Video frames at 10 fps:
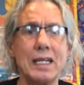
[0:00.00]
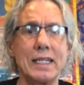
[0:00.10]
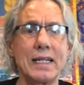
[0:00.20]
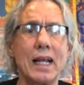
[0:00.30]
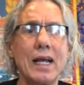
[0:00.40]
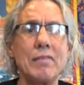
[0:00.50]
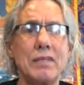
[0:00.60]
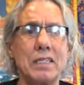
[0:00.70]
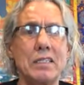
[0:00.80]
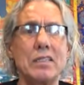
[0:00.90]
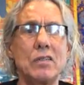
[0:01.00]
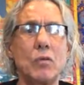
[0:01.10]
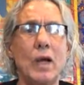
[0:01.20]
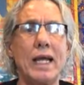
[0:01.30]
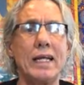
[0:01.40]
that life isn't the
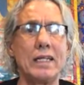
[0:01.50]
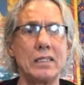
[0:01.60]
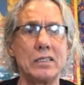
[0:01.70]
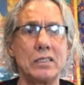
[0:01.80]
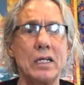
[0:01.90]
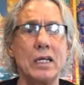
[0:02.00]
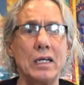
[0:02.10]
way it is,